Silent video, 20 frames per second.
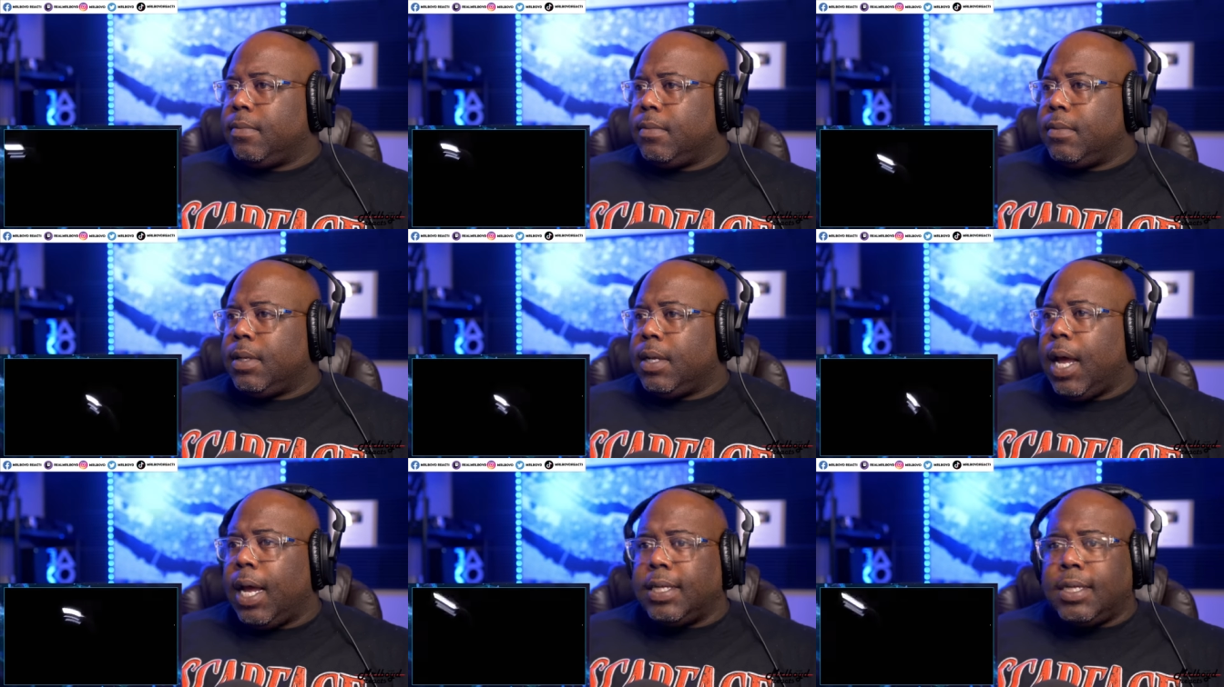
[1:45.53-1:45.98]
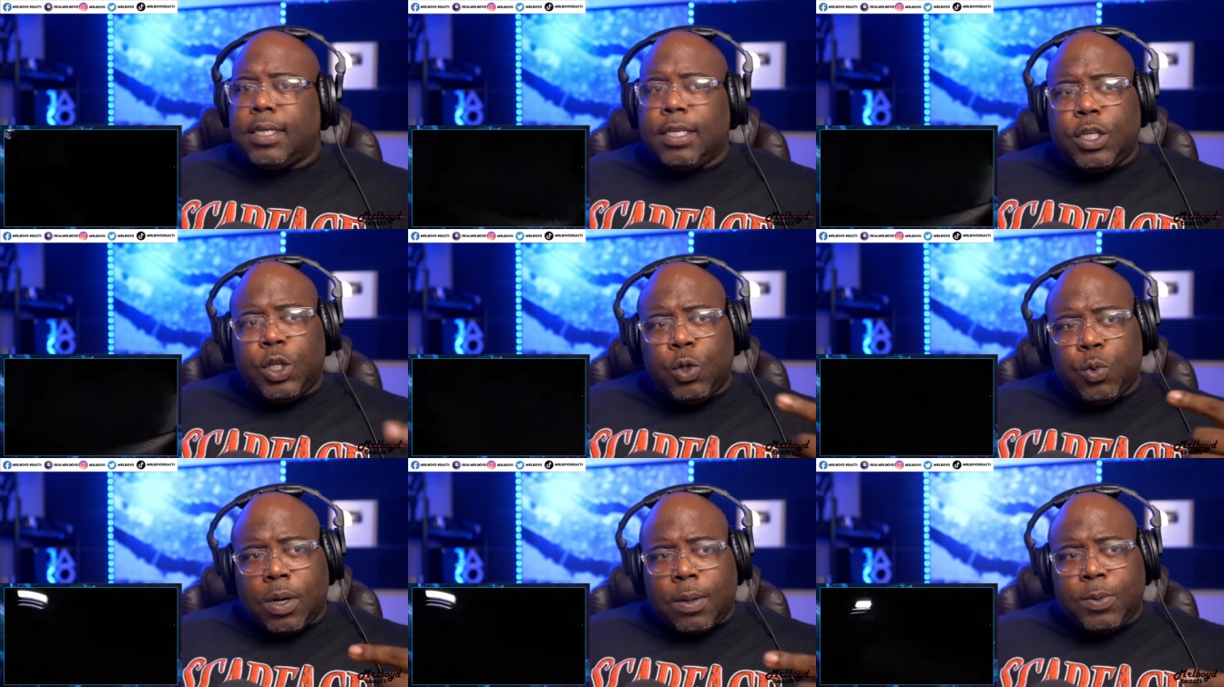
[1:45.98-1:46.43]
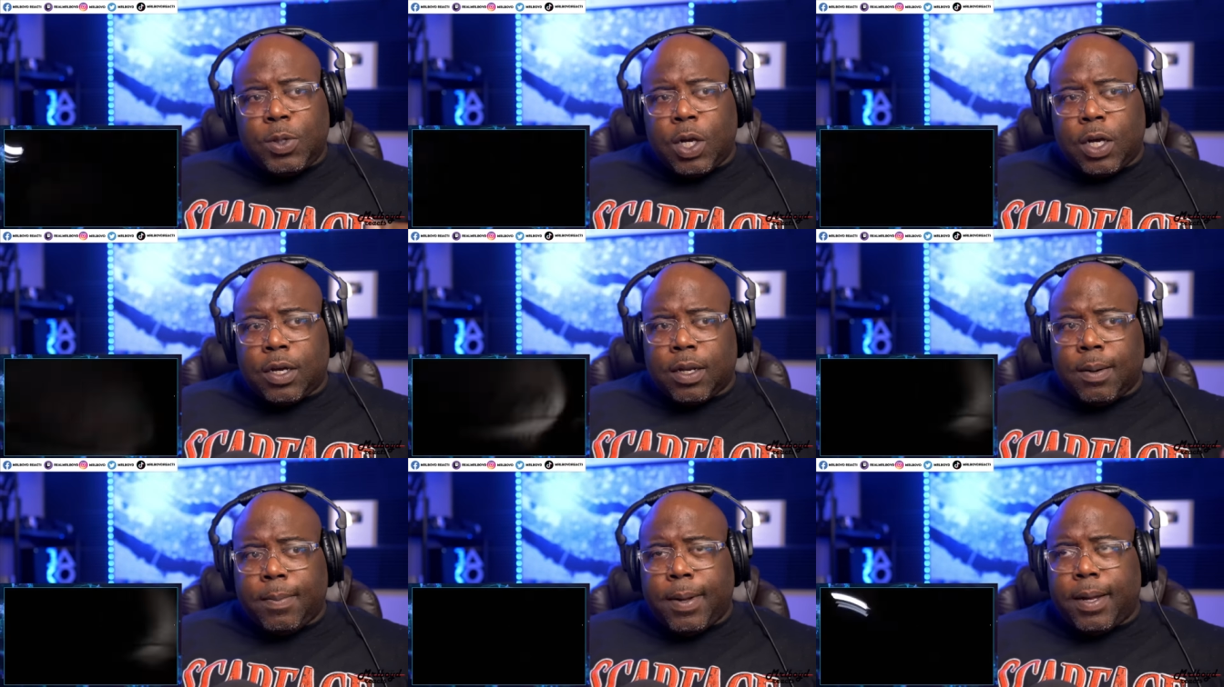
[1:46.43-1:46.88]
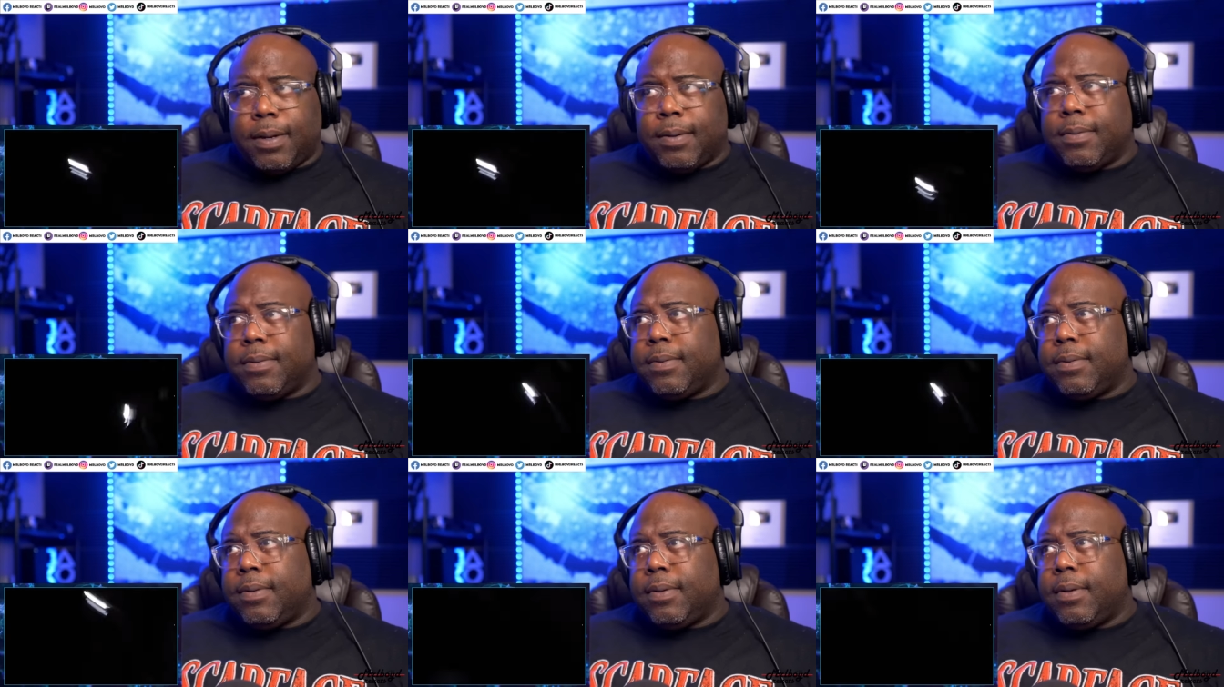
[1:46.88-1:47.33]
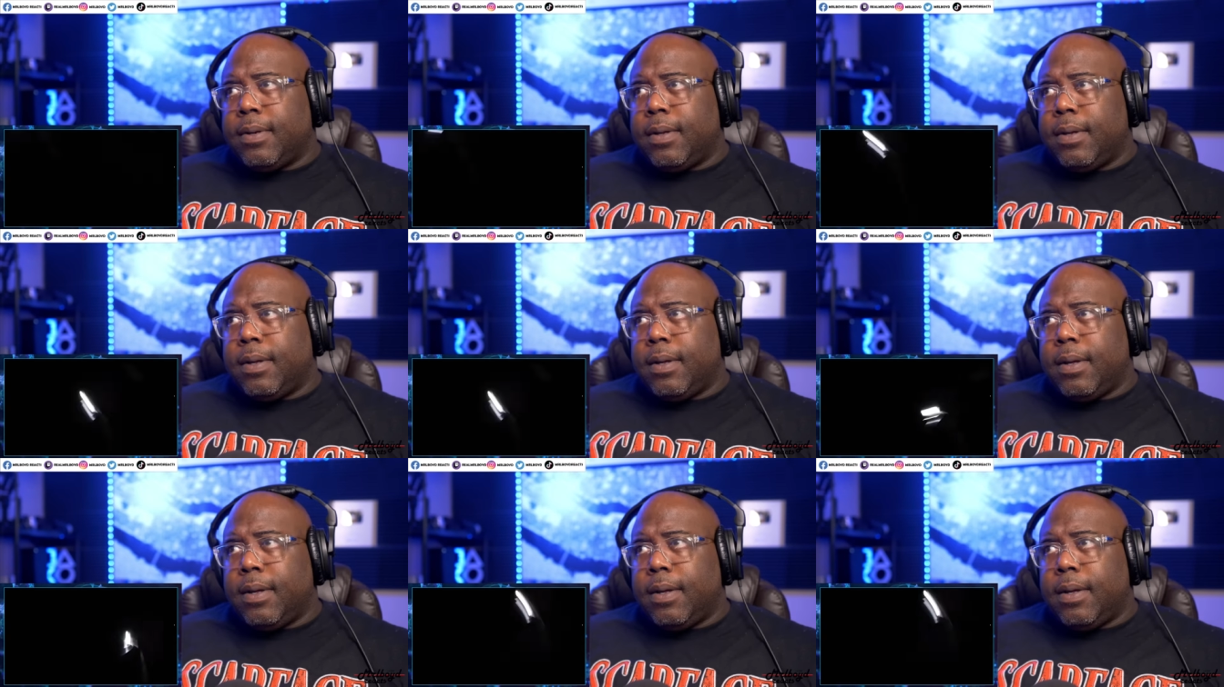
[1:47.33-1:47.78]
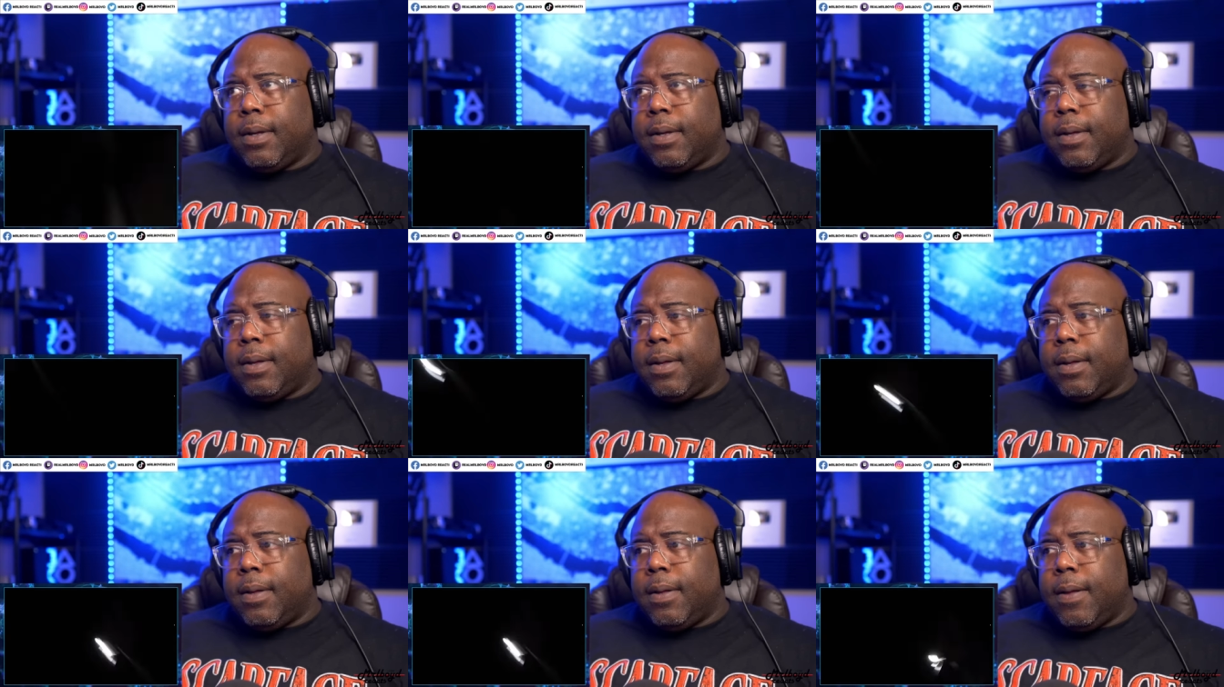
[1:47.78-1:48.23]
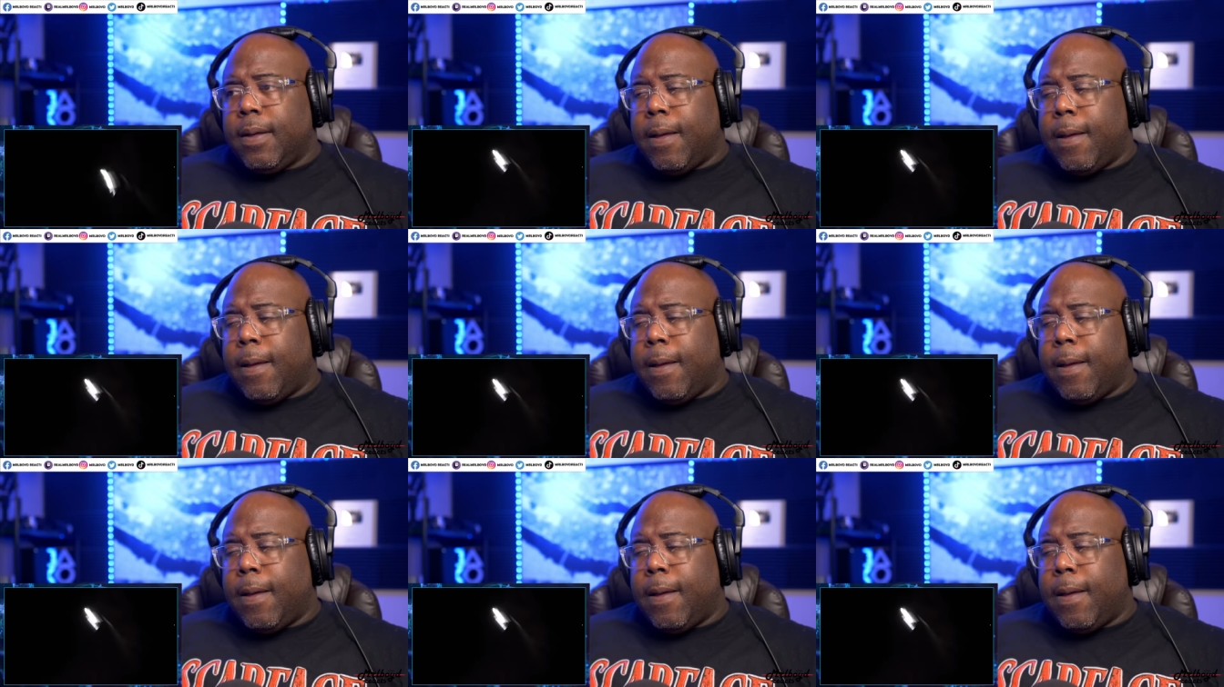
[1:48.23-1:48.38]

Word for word: Guys, this is what I'm talking about. Oh,